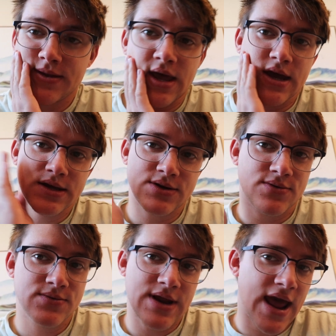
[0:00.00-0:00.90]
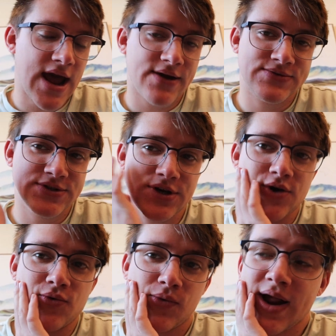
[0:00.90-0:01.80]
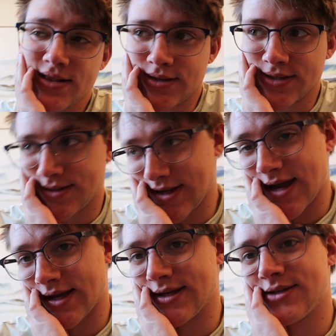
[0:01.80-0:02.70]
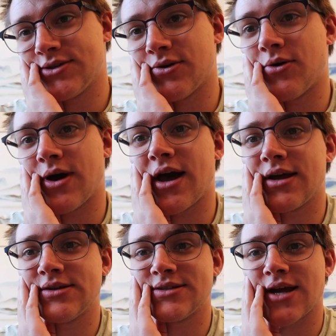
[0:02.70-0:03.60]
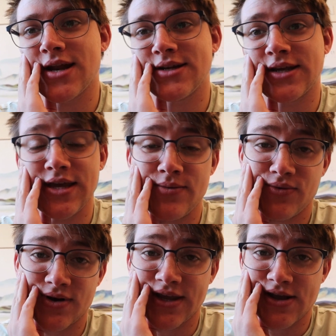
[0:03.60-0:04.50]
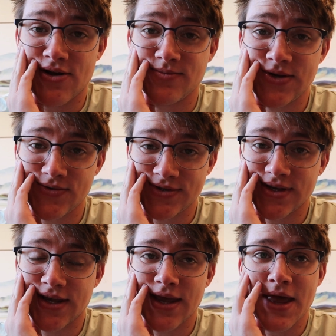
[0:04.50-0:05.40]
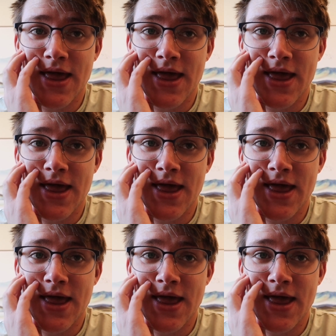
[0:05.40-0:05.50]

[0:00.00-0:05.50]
I don't have to go right this second, so I decided to keep working on music,